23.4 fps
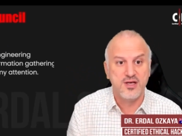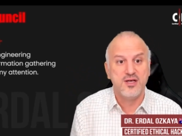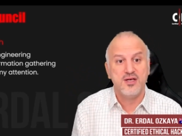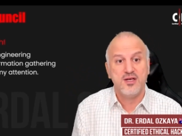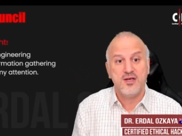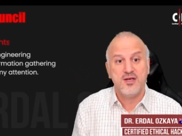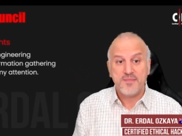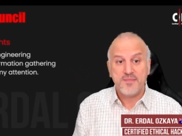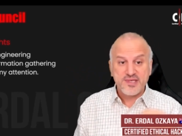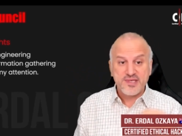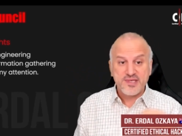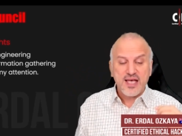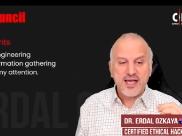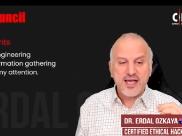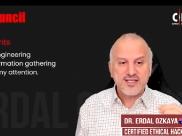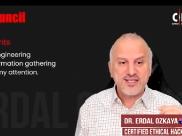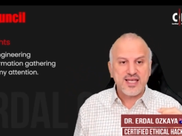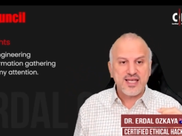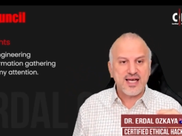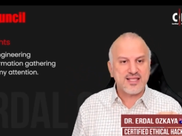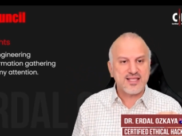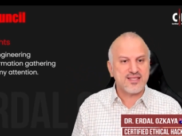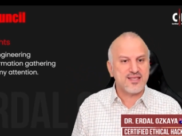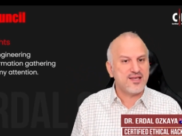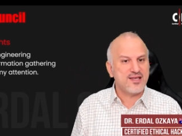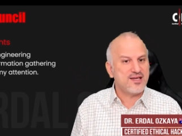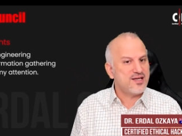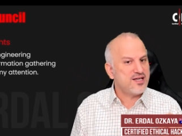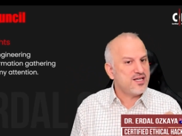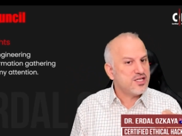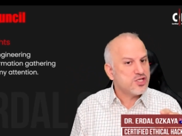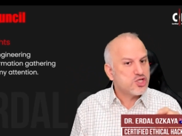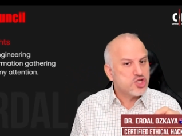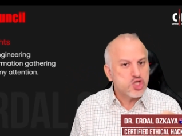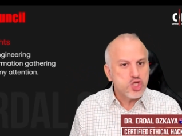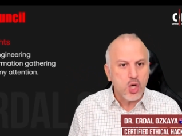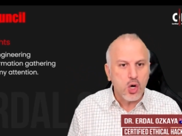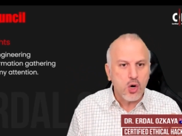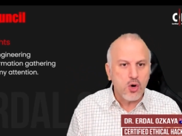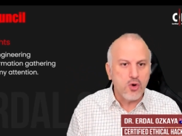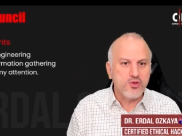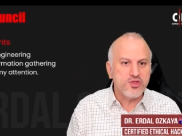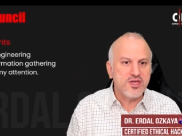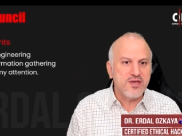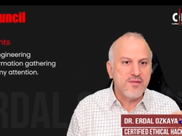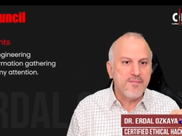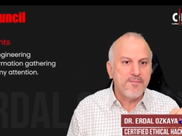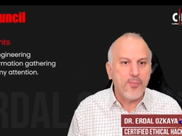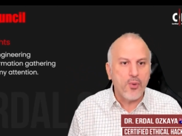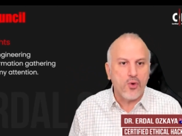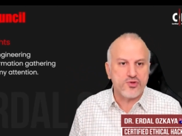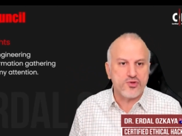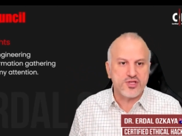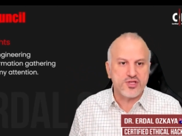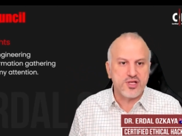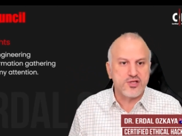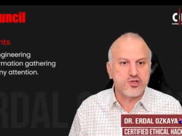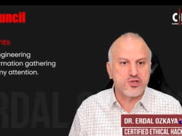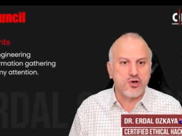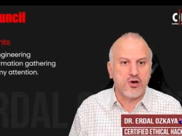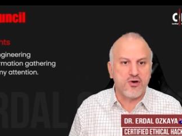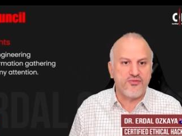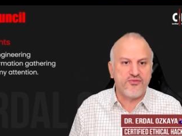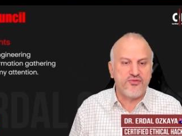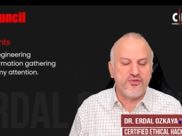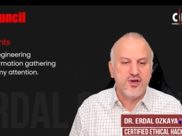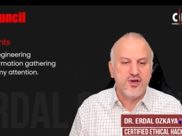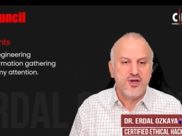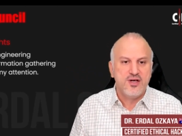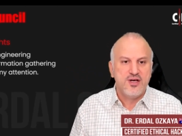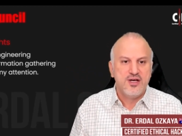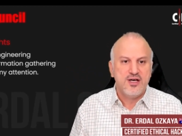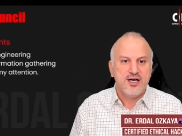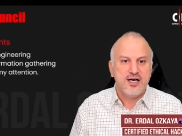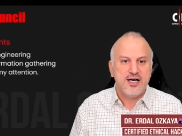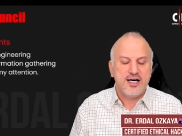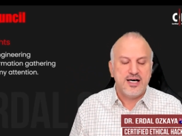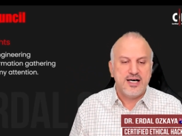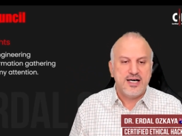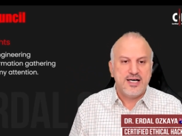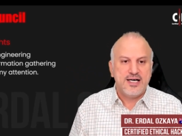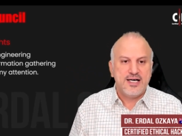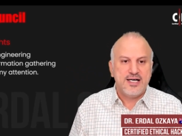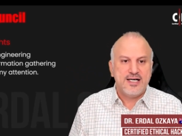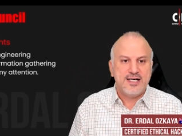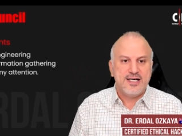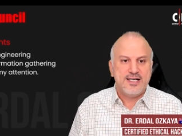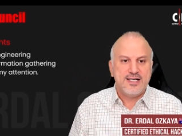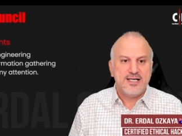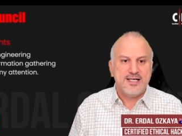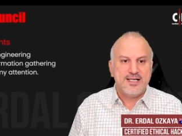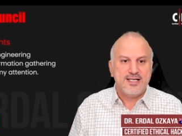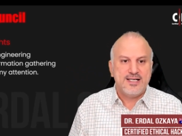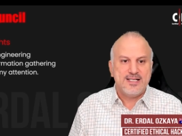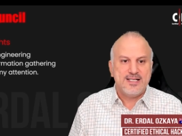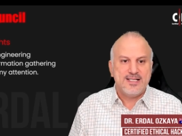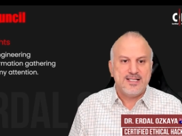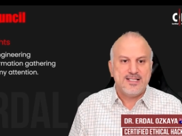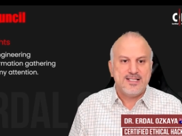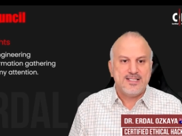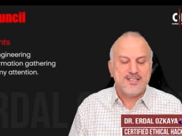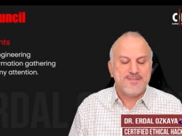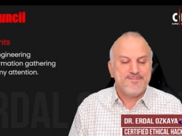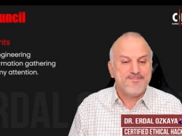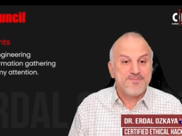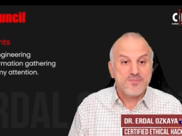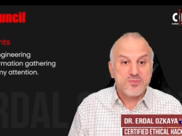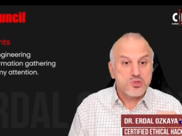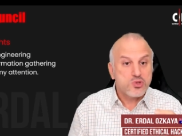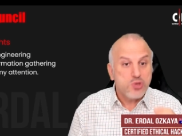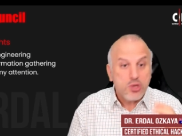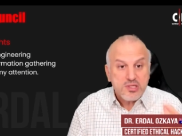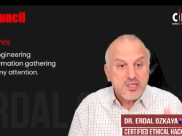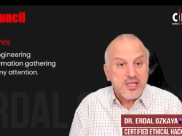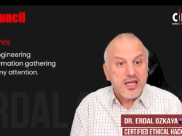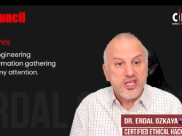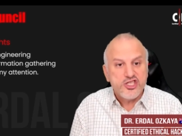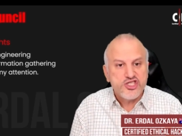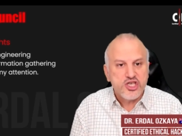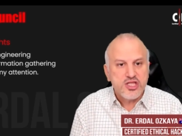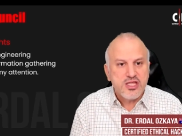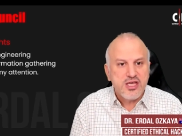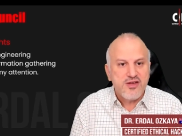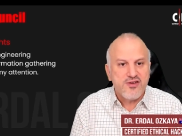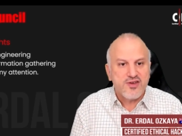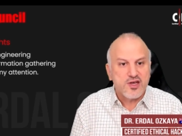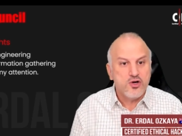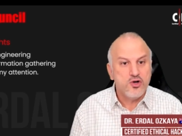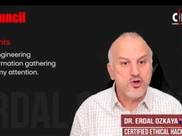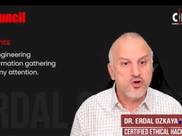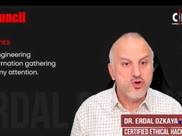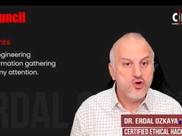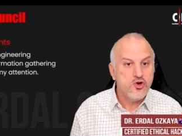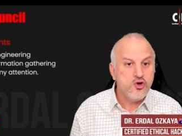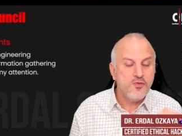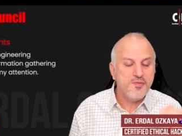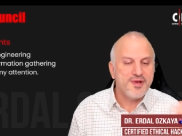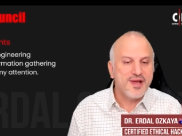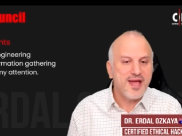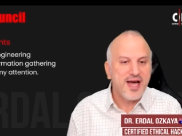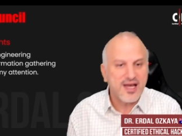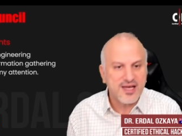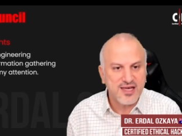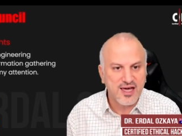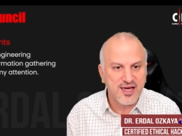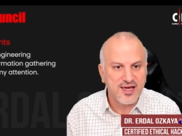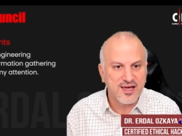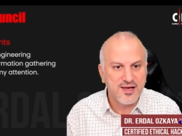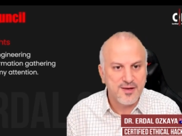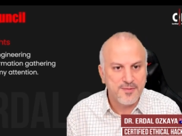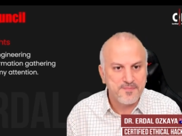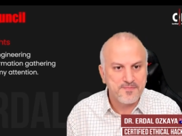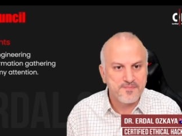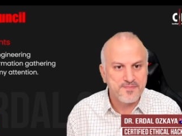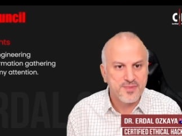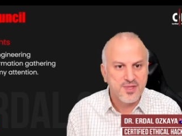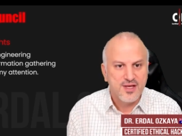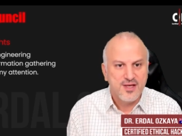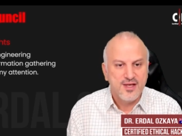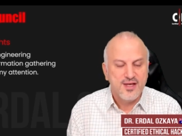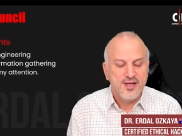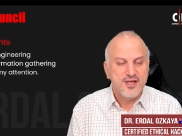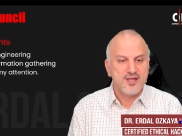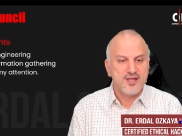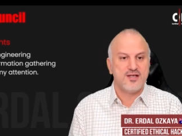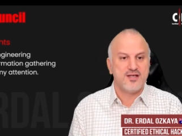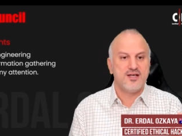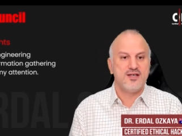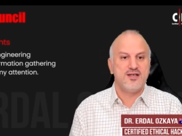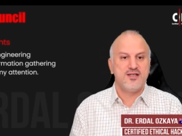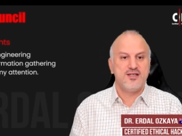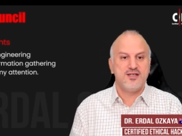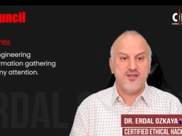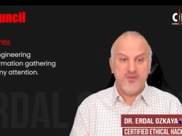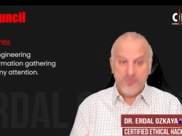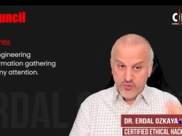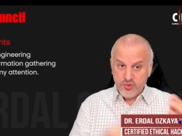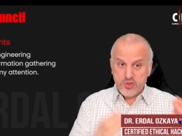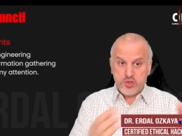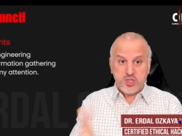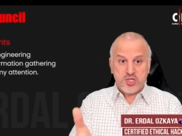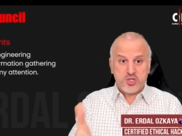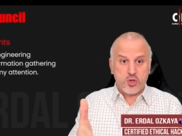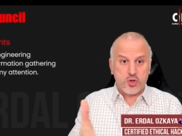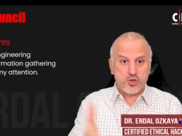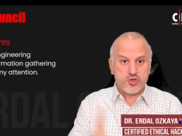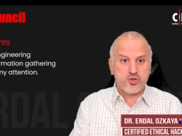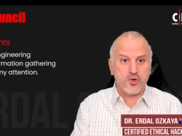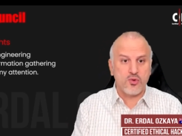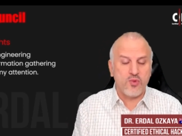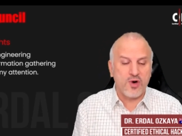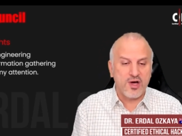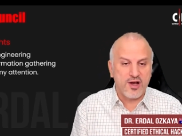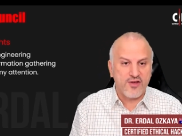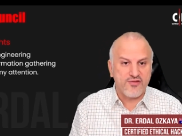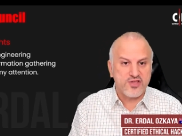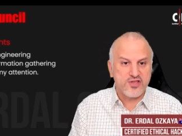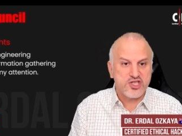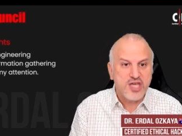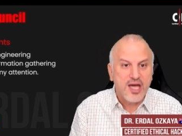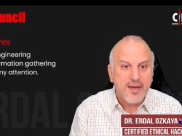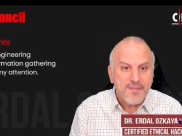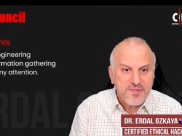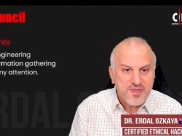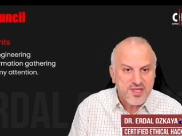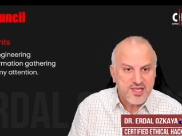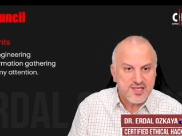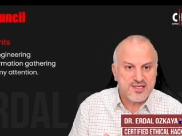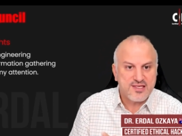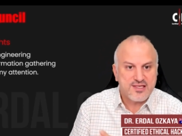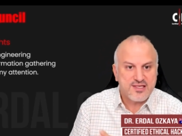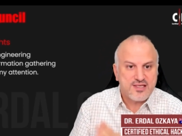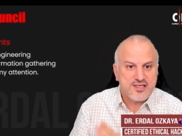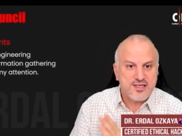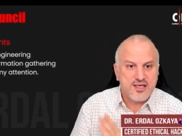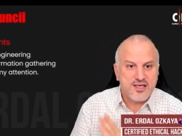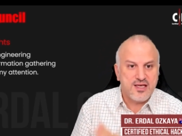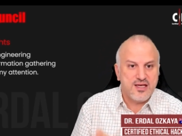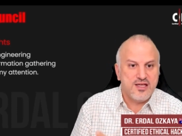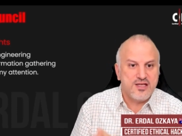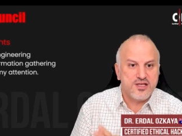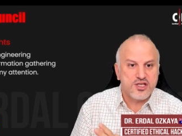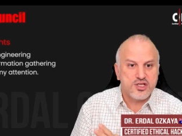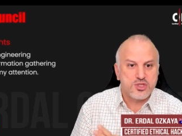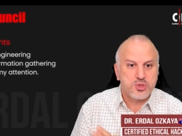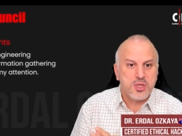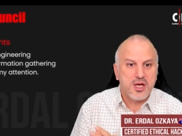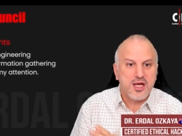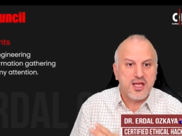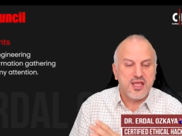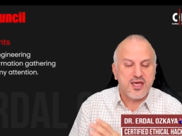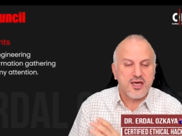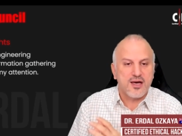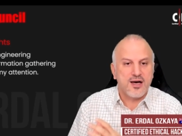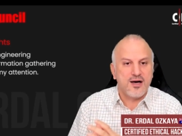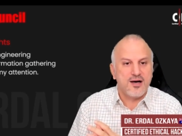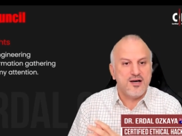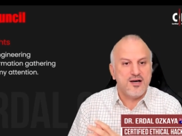Besides that, it showed the importance of uh, social engineering, human hacking, uh, which is also one of the chapters in the training, uh,